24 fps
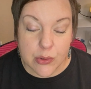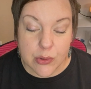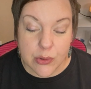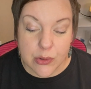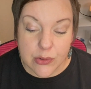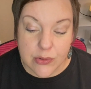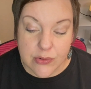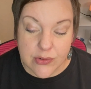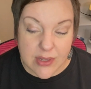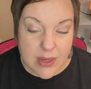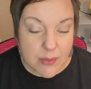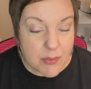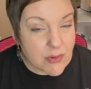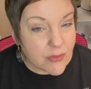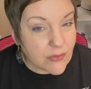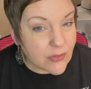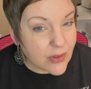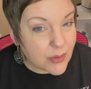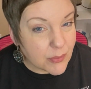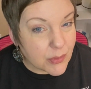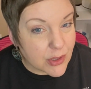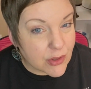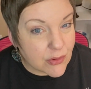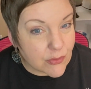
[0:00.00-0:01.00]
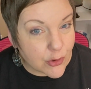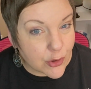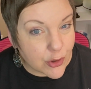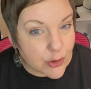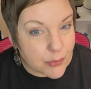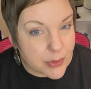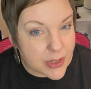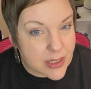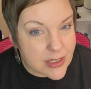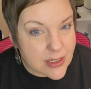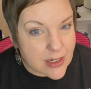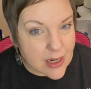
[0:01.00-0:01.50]
some of them you've heard
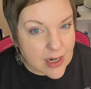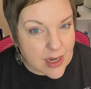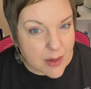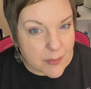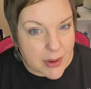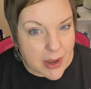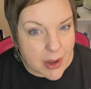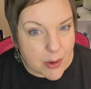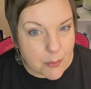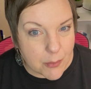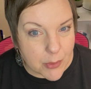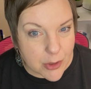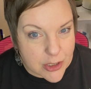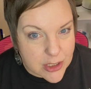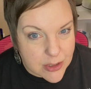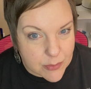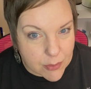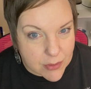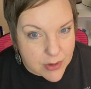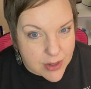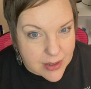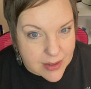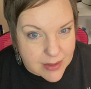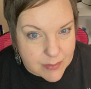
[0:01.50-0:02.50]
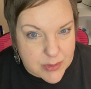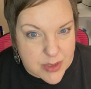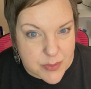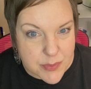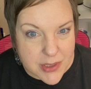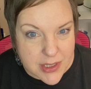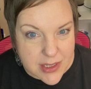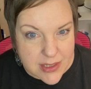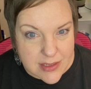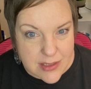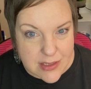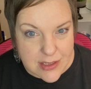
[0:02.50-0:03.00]
me talk about multiple times
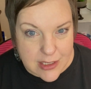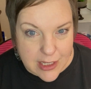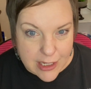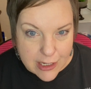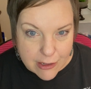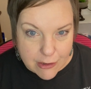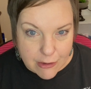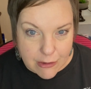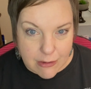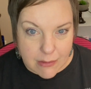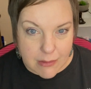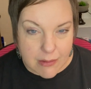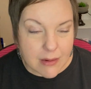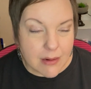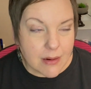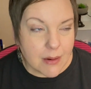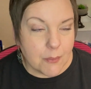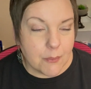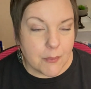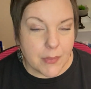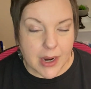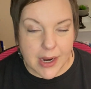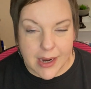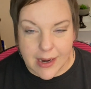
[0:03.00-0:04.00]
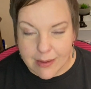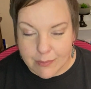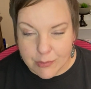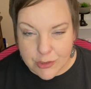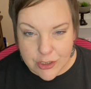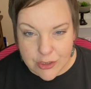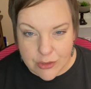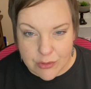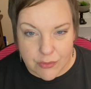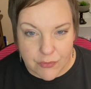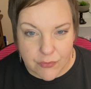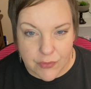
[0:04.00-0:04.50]
because they're my
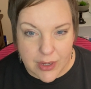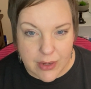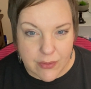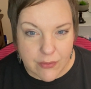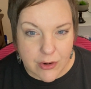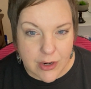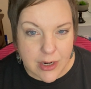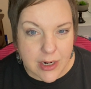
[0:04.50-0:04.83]
absolute favorite,